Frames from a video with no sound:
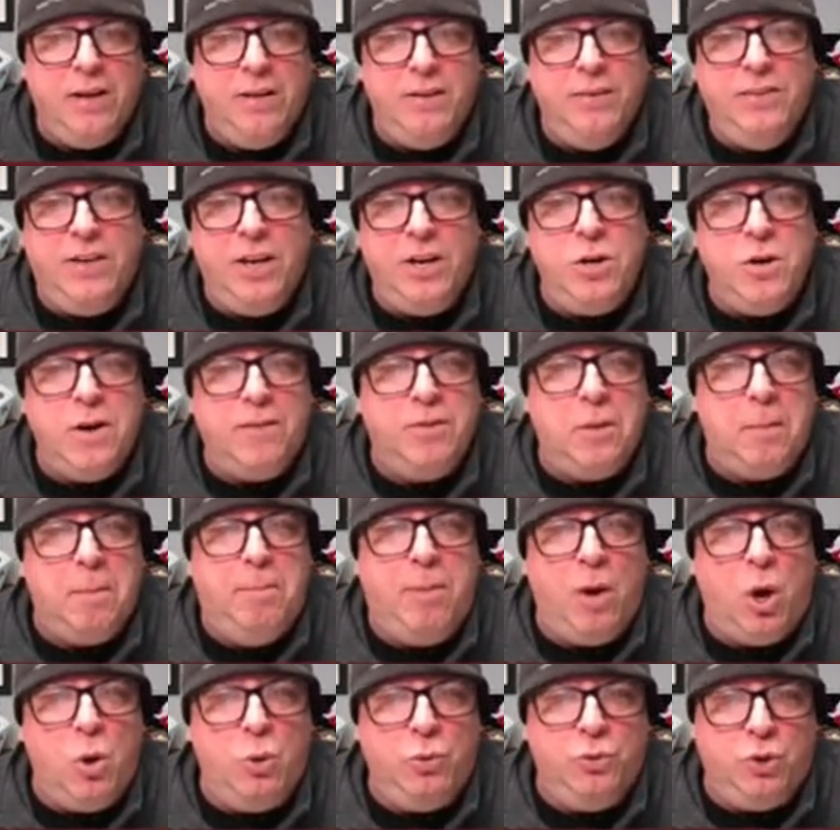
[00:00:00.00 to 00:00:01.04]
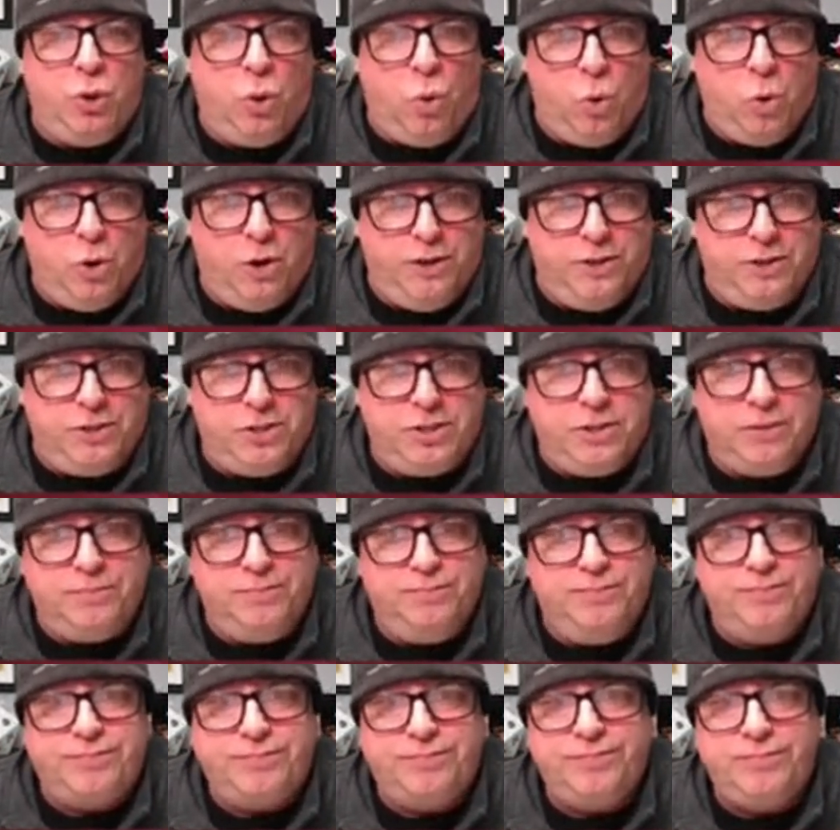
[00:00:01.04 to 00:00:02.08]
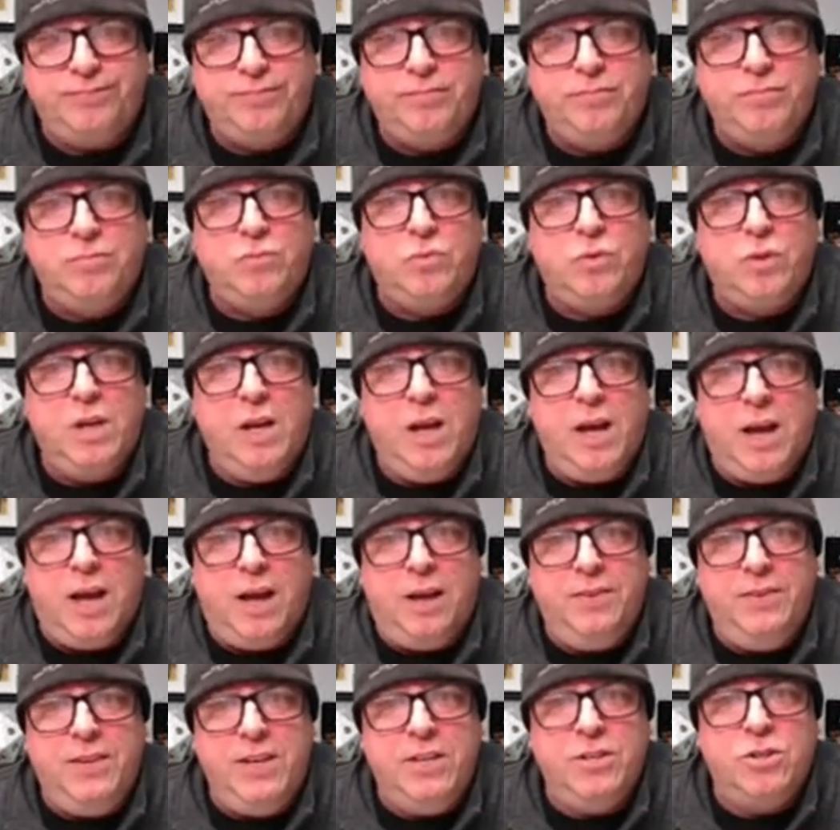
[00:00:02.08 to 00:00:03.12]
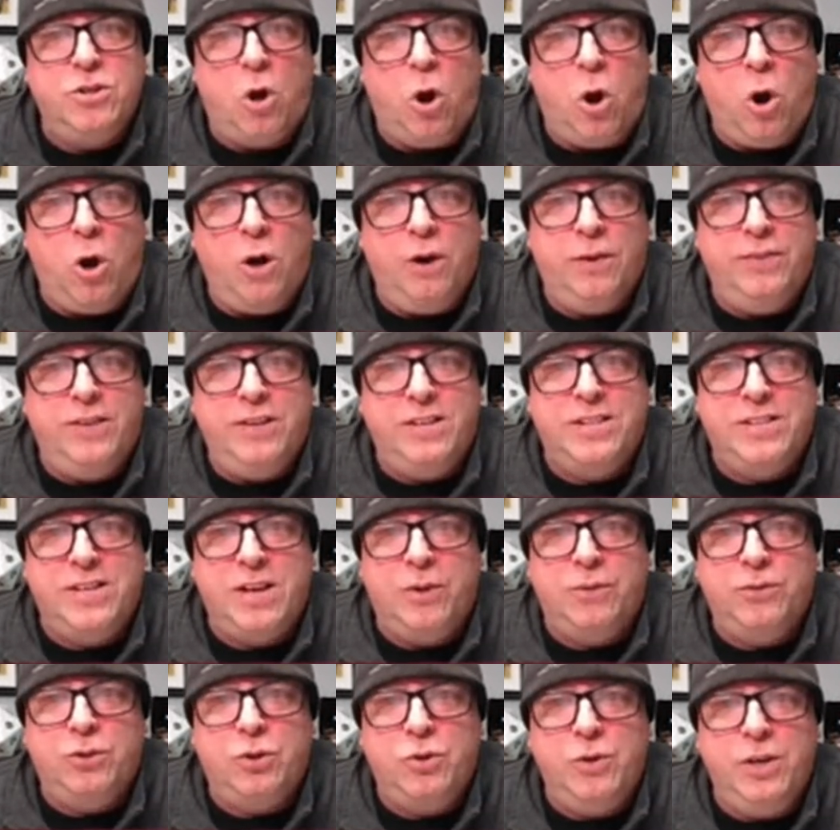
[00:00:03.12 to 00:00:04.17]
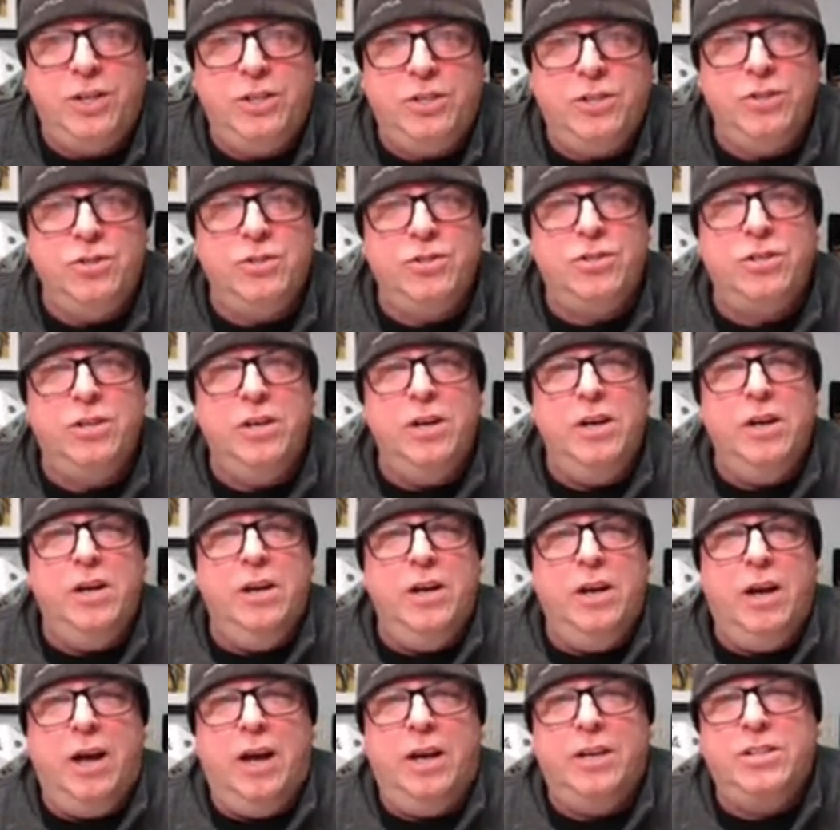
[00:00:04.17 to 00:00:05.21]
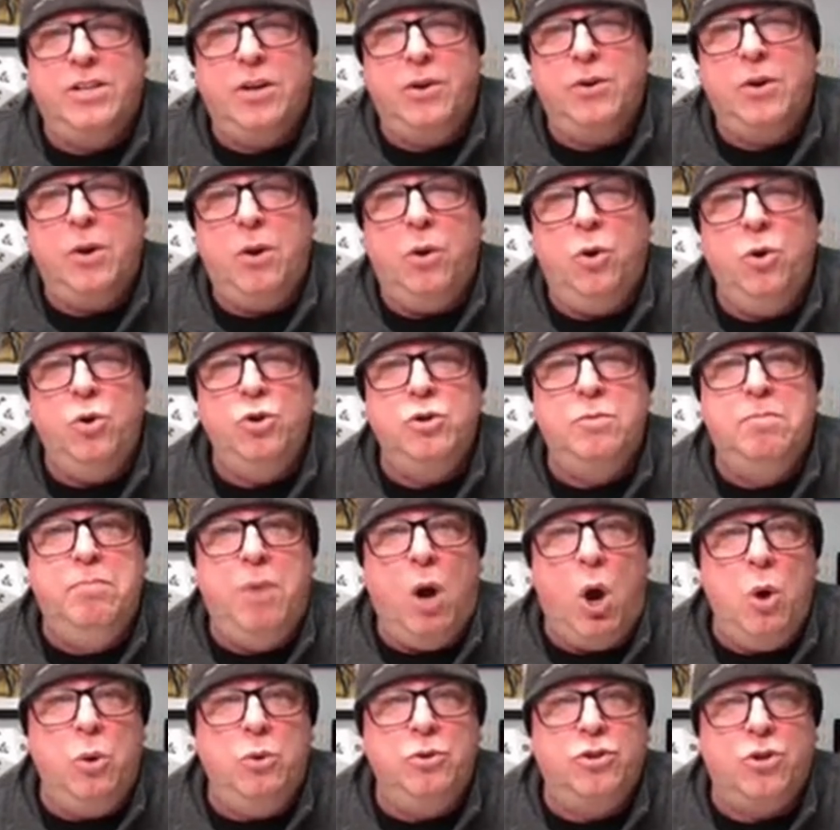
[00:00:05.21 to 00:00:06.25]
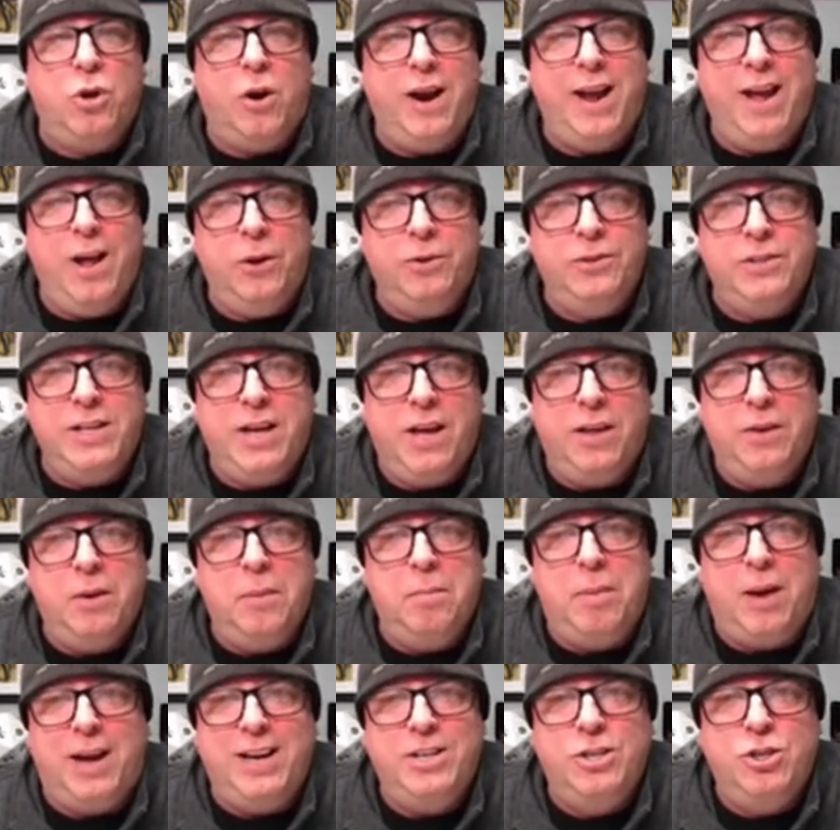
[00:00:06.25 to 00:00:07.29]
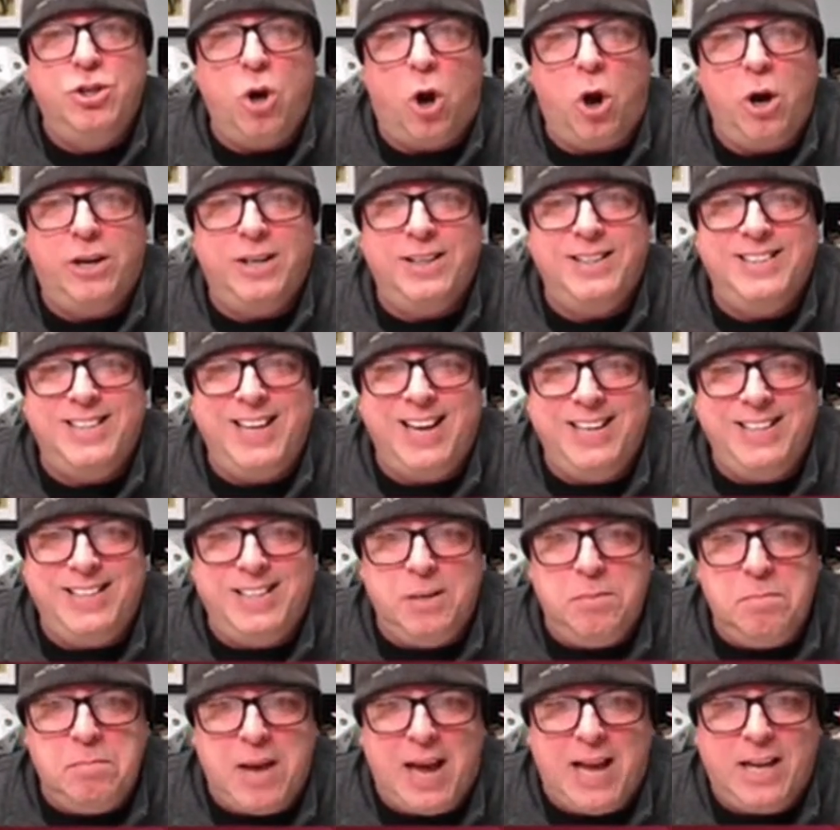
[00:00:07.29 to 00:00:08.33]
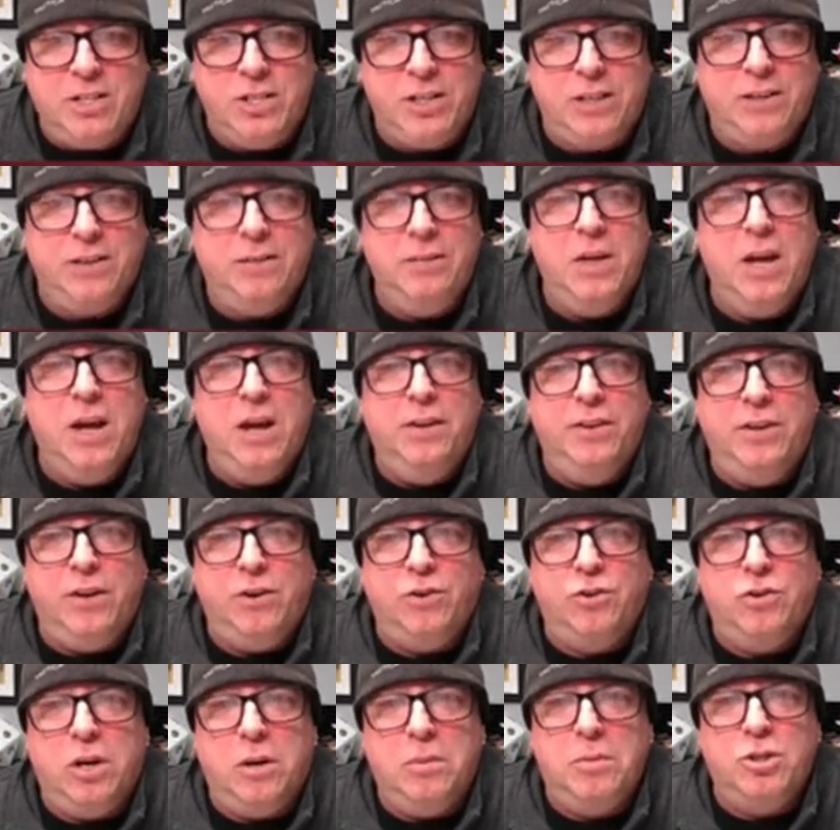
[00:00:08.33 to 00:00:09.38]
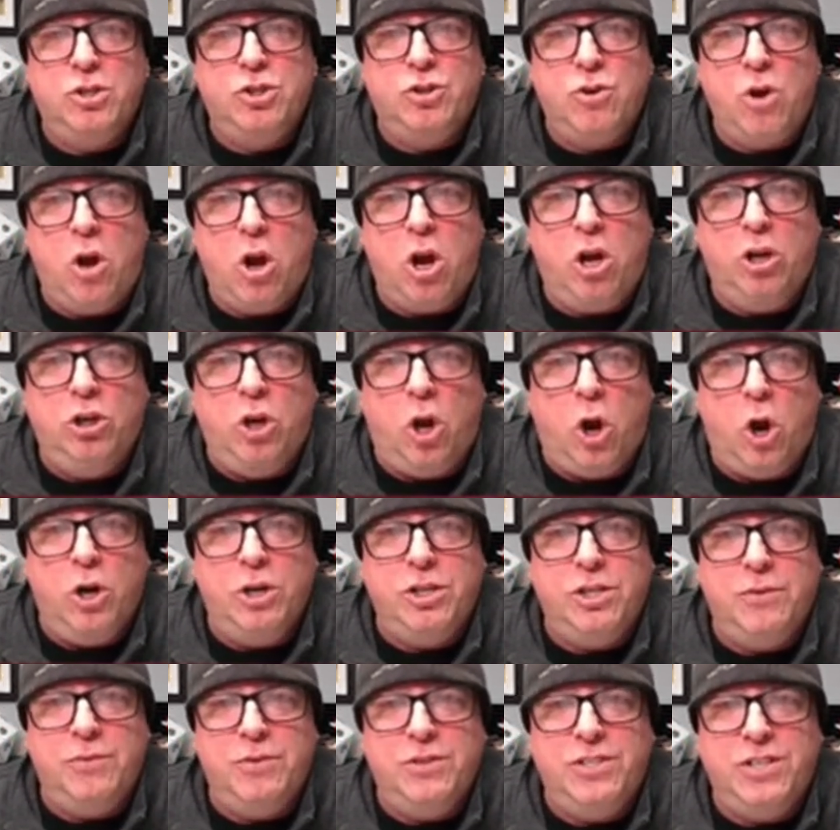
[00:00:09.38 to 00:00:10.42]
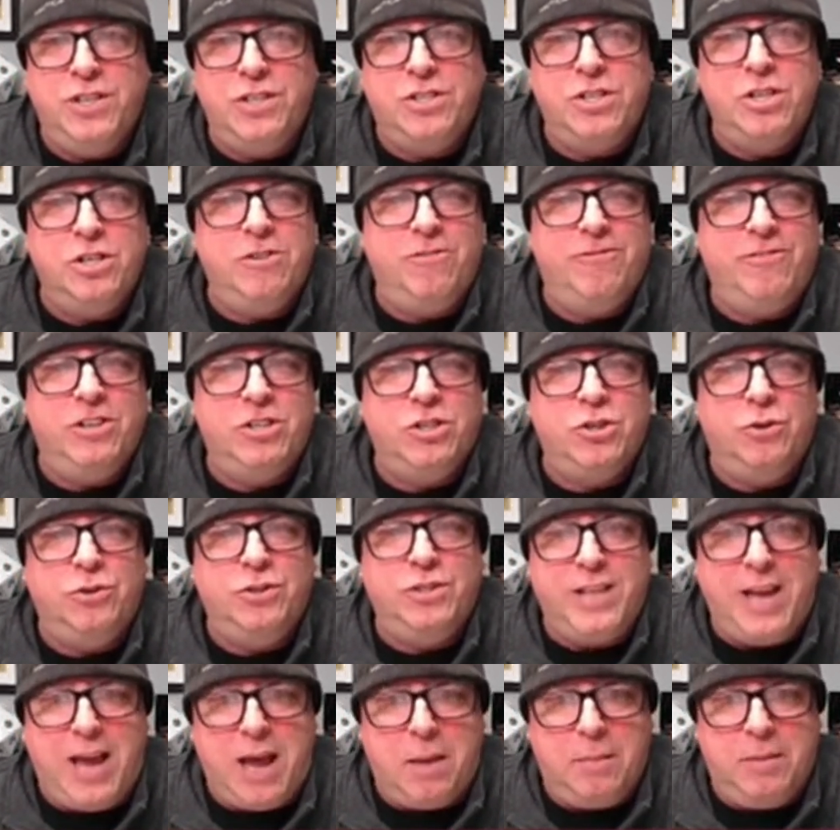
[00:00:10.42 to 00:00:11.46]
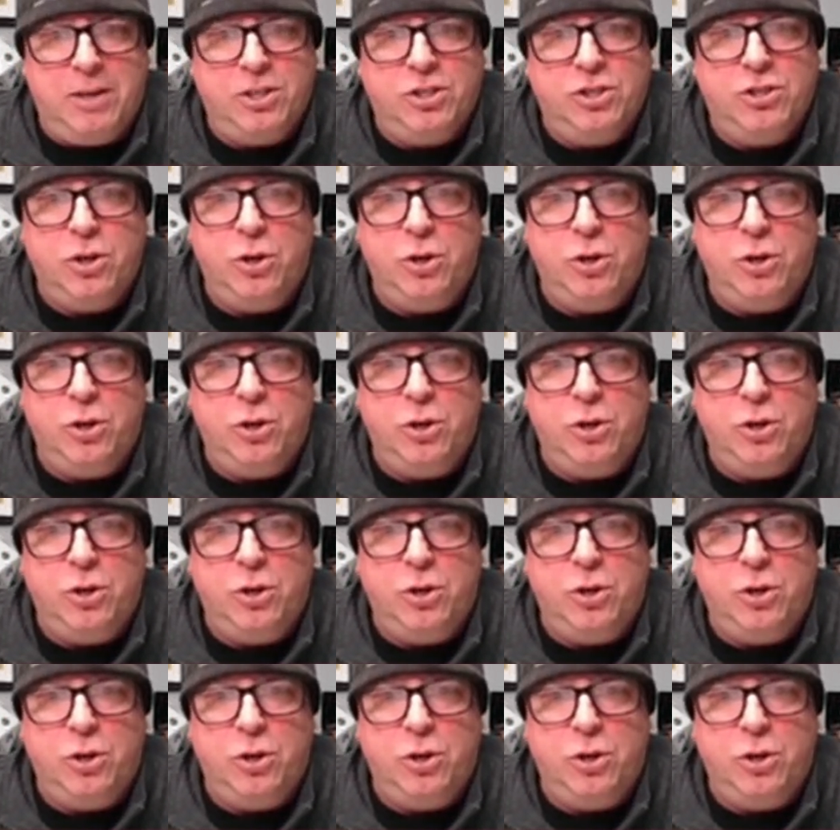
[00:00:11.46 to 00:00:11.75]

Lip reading: Then you have the Bone Lords. These are the skeletal creatures whose bones are held together by dark, tainted magic. They are incredibly strong, large, and resistant to physical damage.